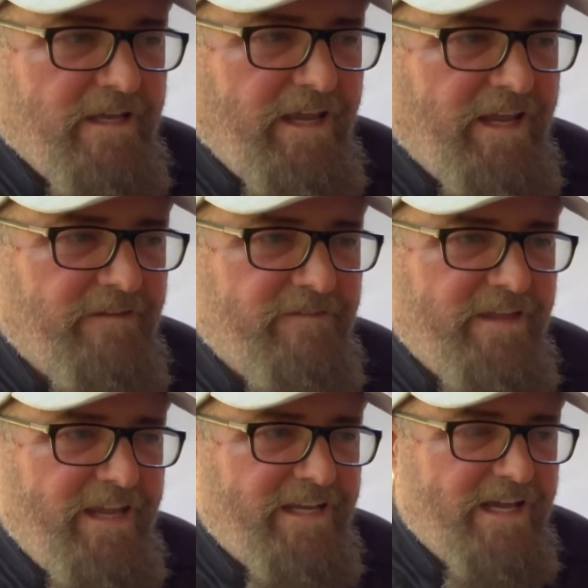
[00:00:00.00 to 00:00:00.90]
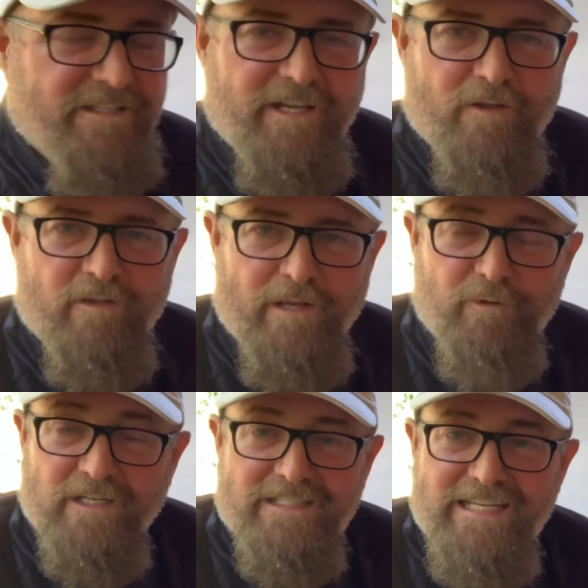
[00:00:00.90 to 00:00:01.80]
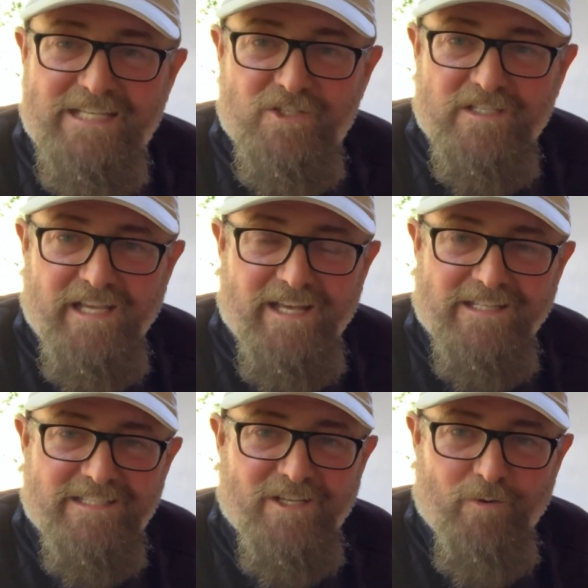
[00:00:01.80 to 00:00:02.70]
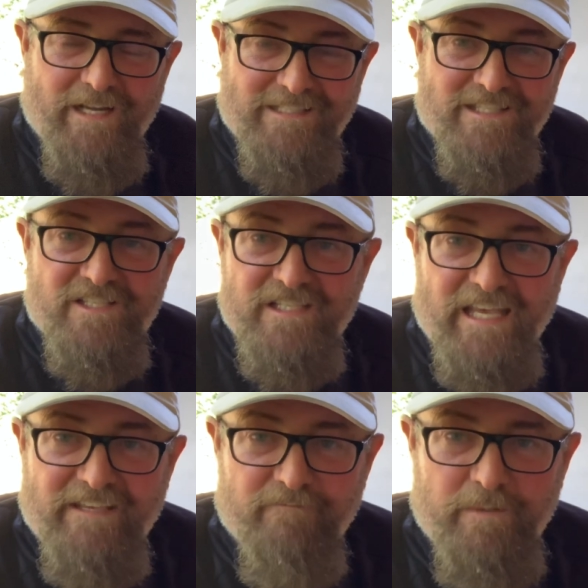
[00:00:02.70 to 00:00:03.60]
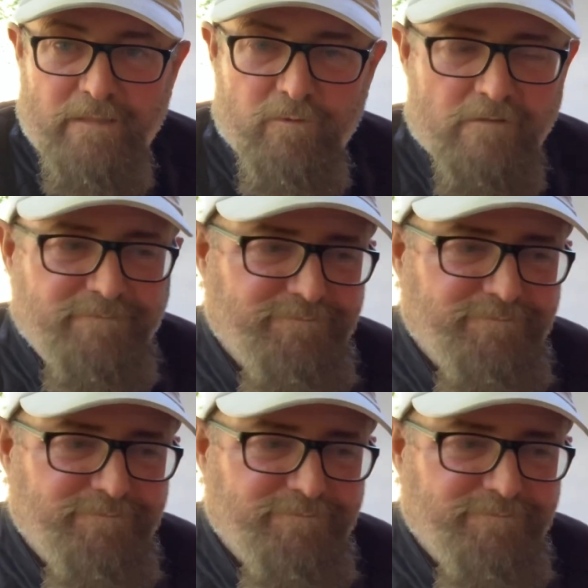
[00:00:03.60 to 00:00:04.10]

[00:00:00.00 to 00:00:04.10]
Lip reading: And they got together. They were going to teach us how to go out and save people.